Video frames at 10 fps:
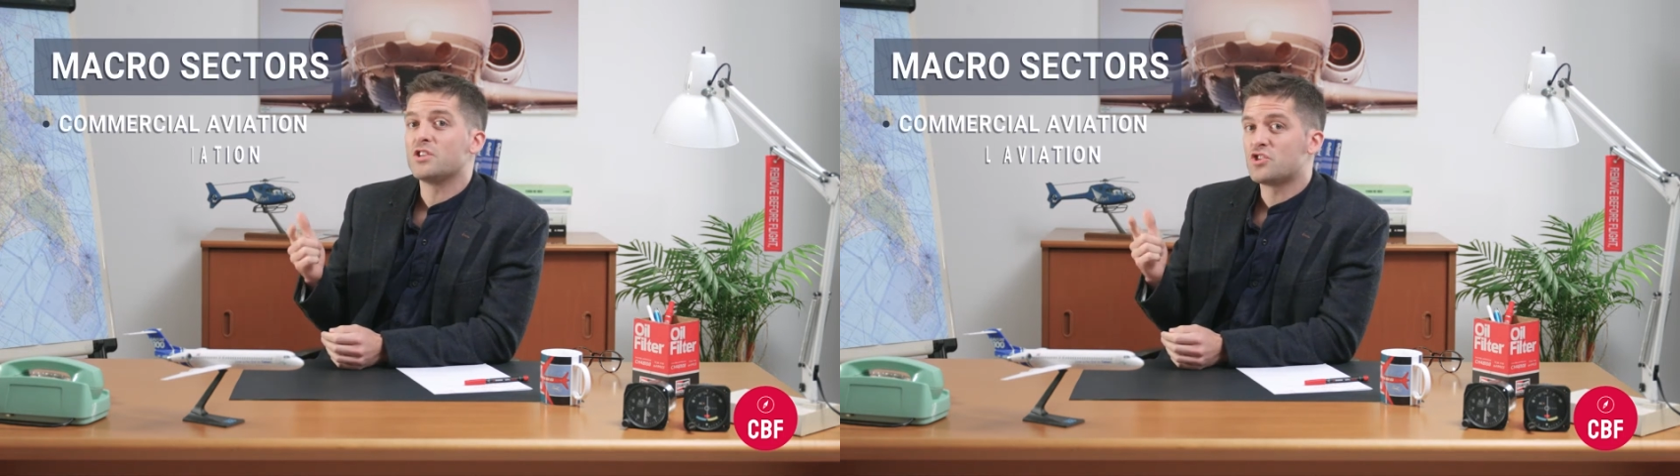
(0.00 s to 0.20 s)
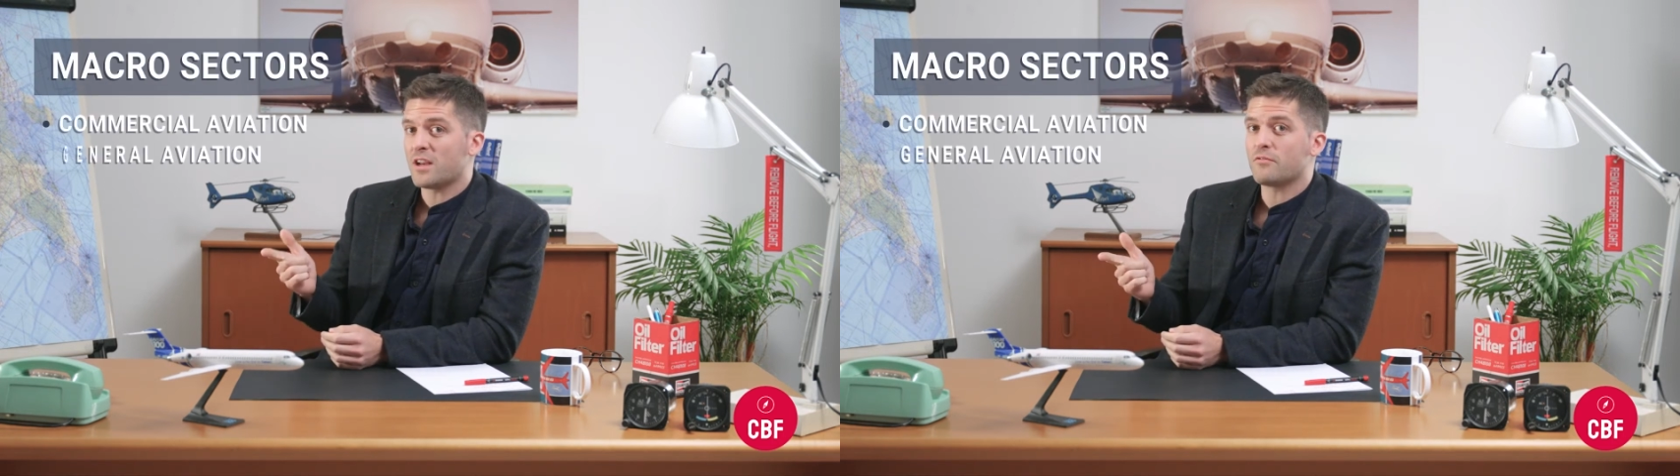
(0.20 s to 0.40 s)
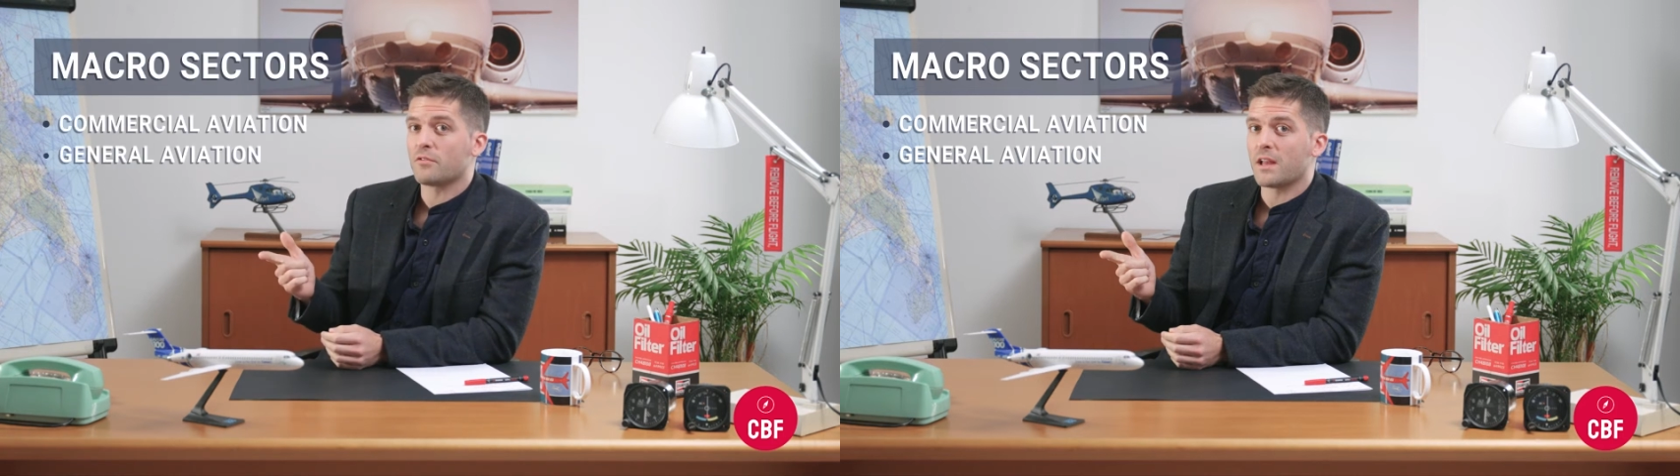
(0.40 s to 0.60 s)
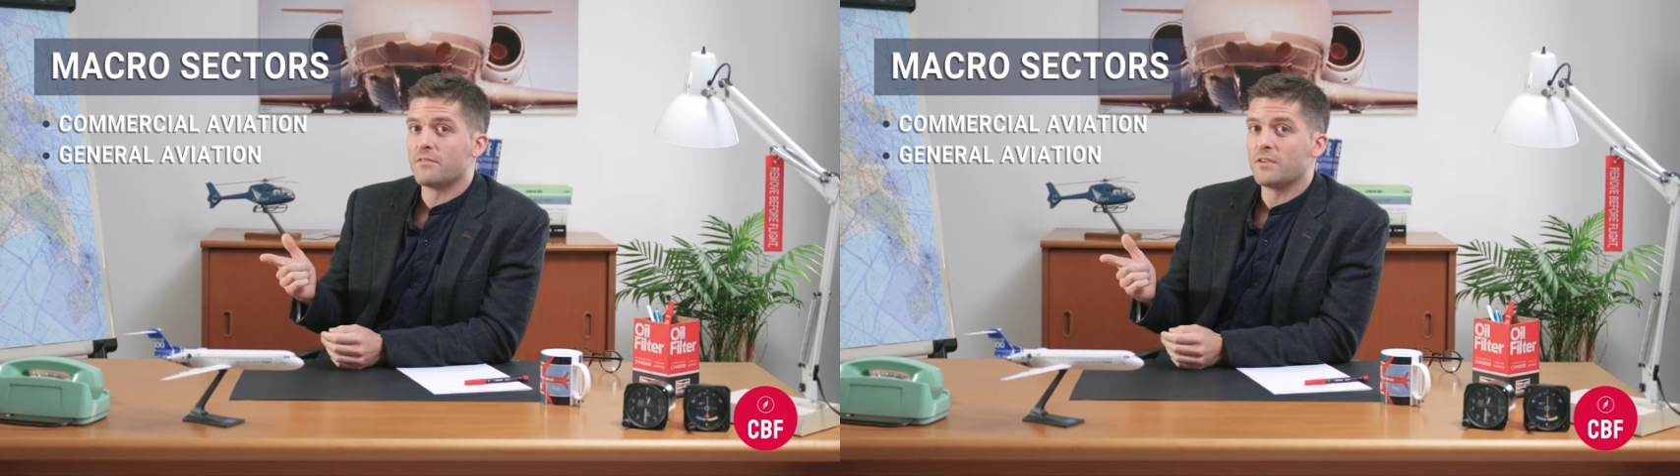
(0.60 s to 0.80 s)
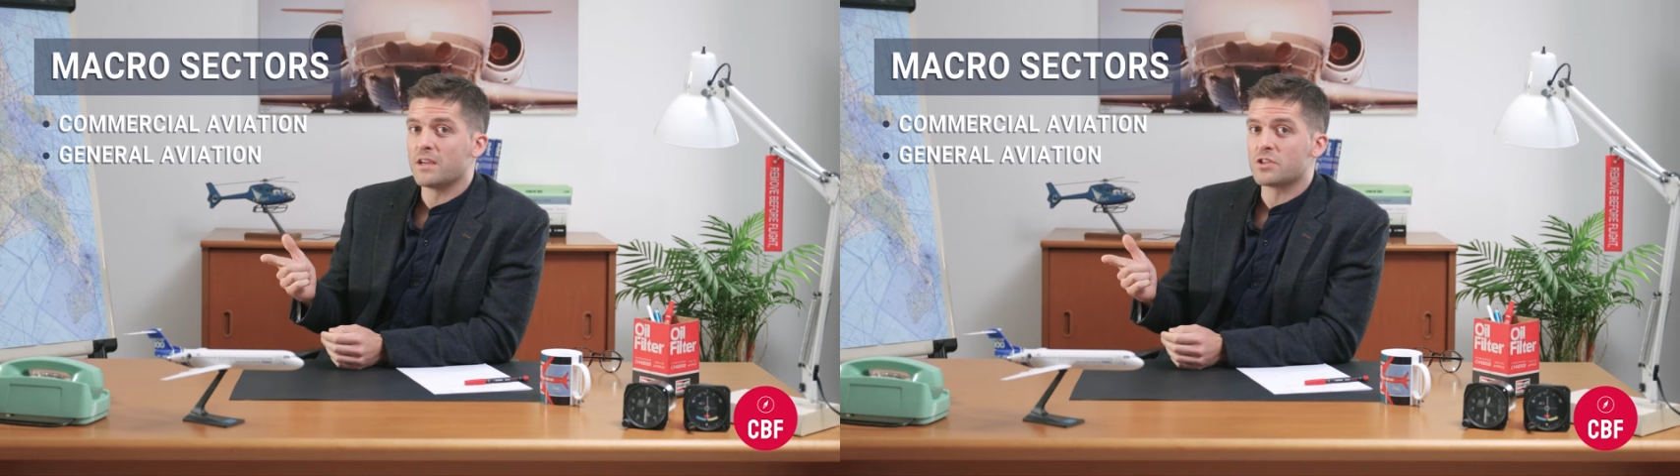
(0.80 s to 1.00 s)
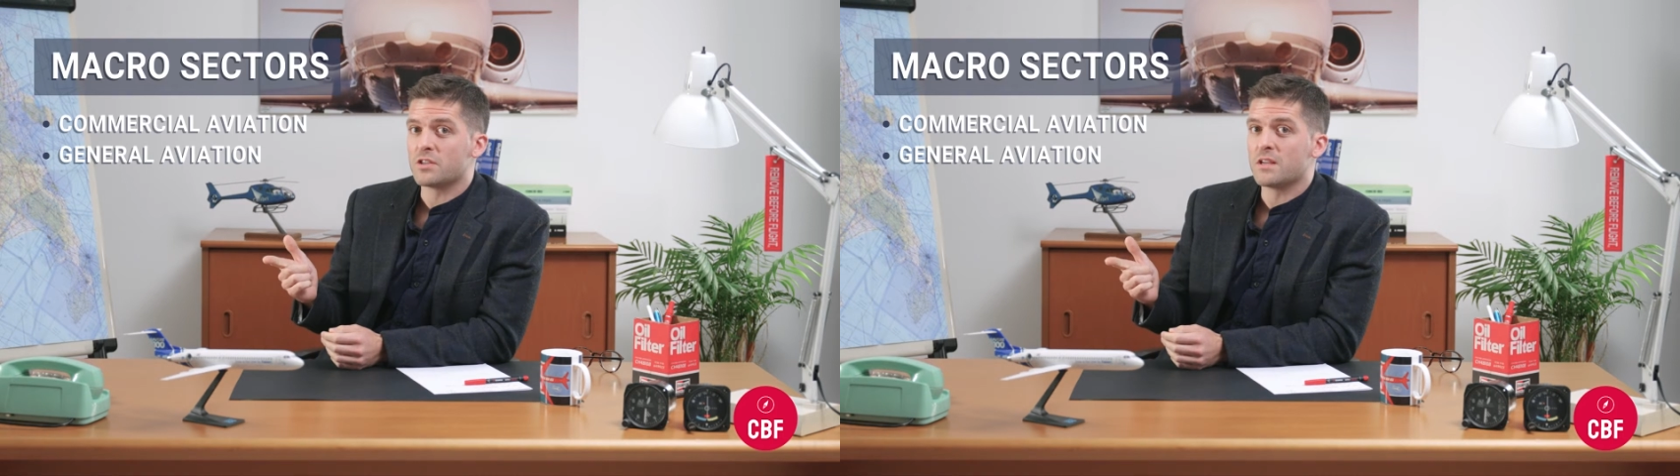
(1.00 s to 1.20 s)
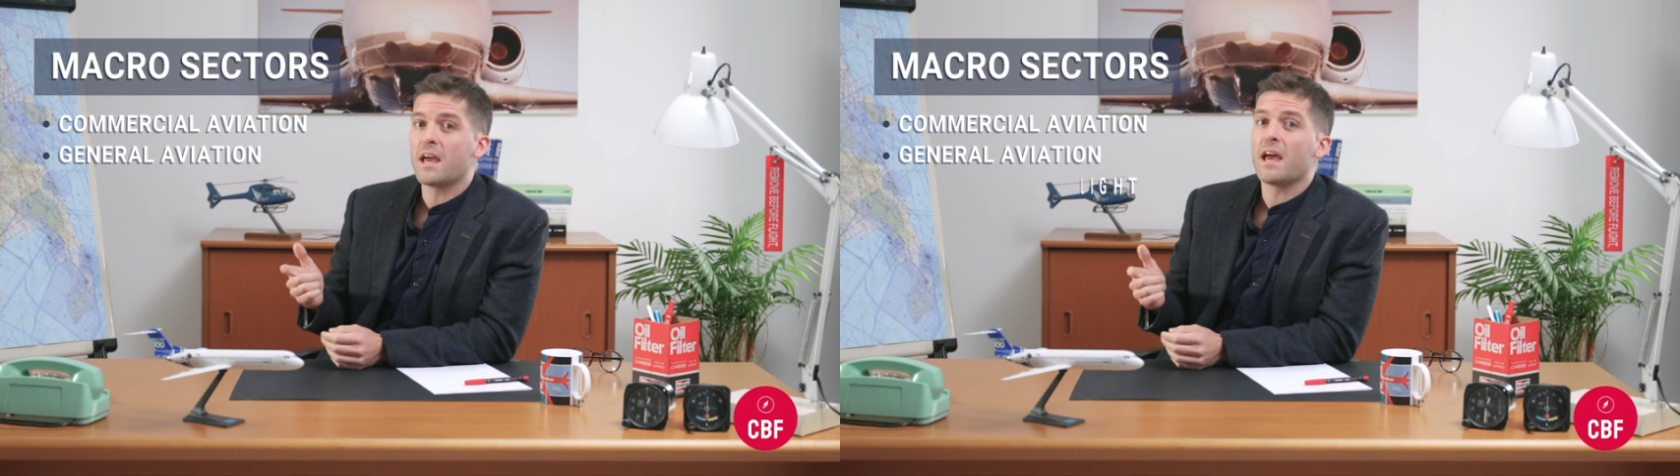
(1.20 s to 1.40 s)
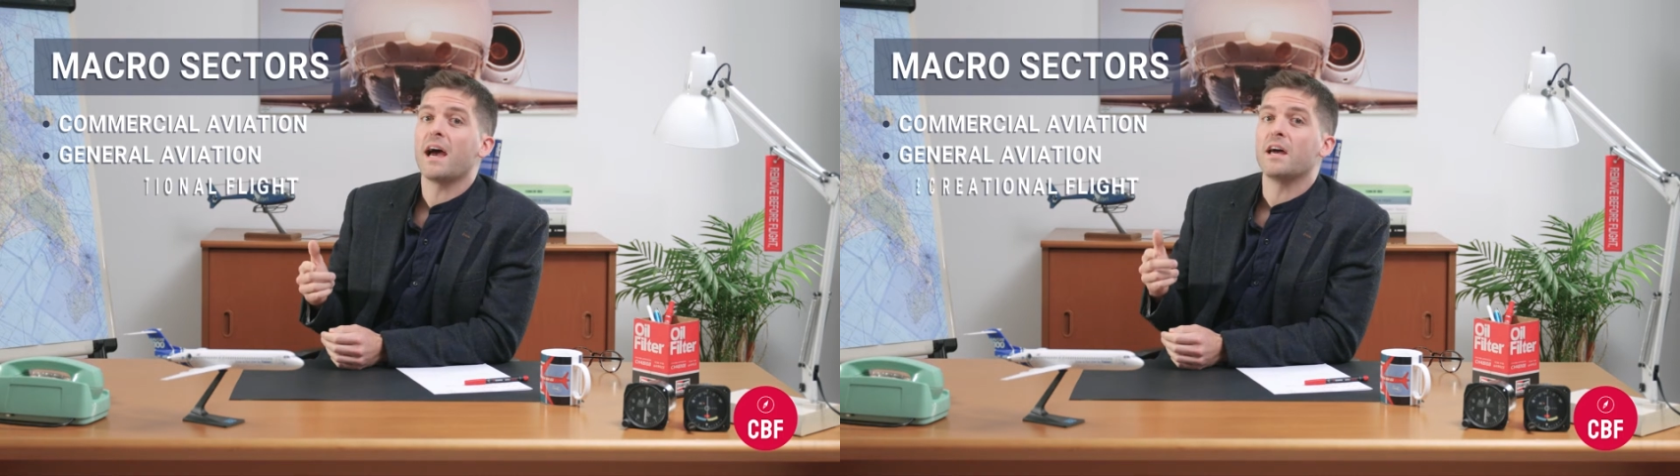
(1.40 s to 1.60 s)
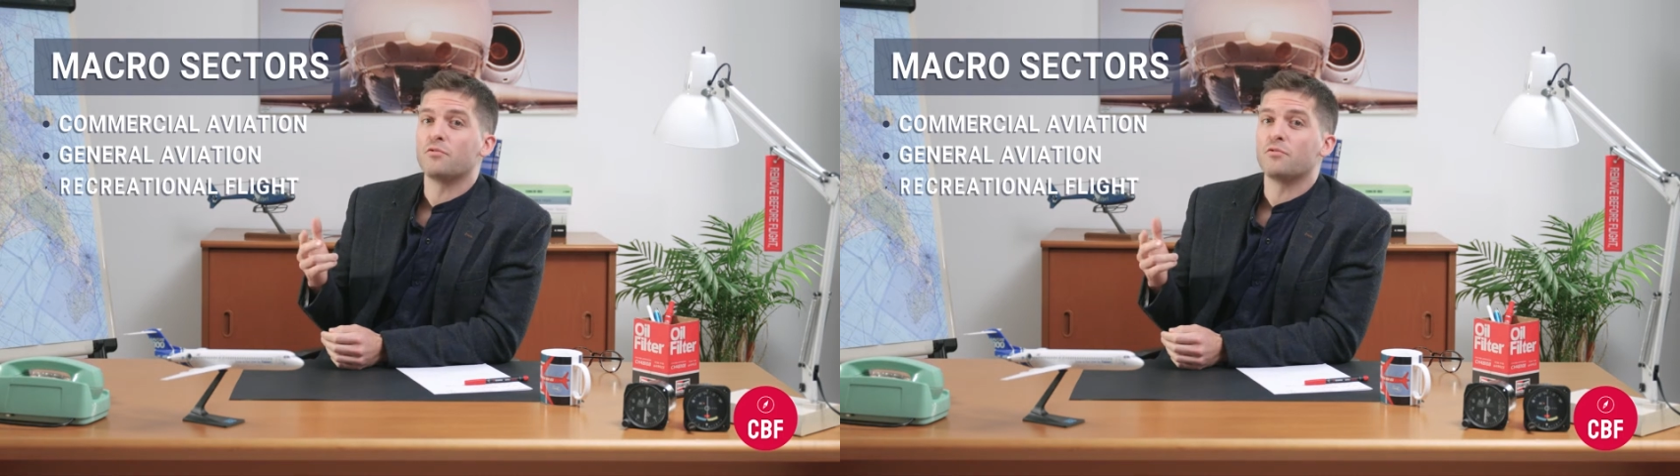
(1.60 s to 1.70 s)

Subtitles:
general aviation, and